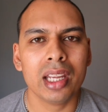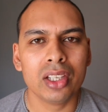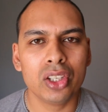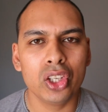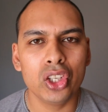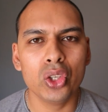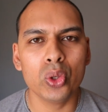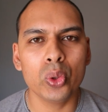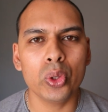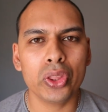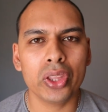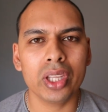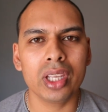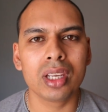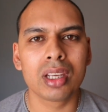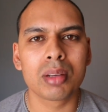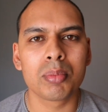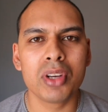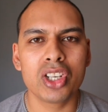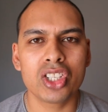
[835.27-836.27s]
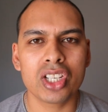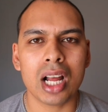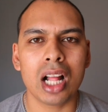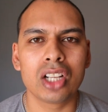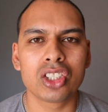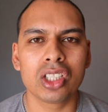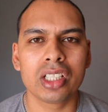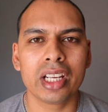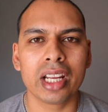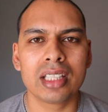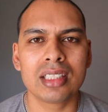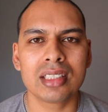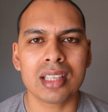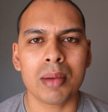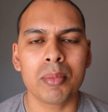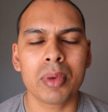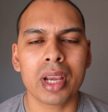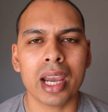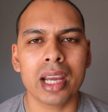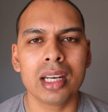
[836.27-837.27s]
Do you think Michelle should get
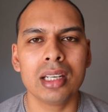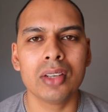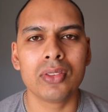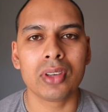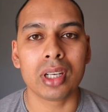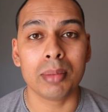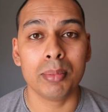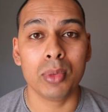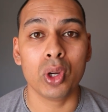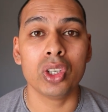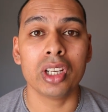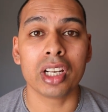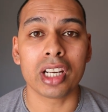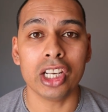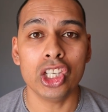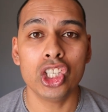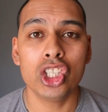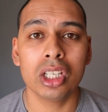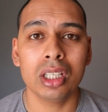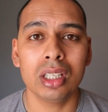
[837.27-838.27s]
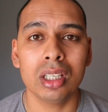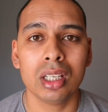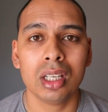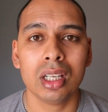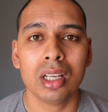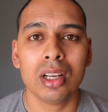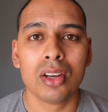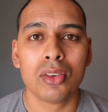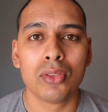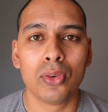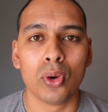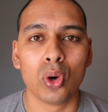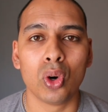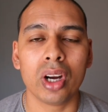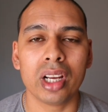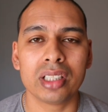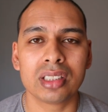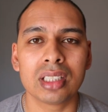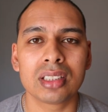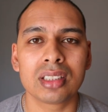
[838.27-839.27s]
some kind of remuneration
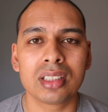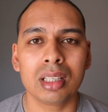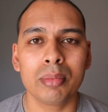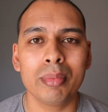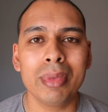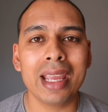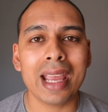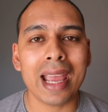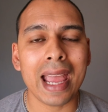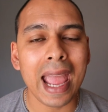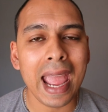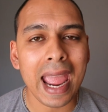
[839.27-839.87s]
for assisting me?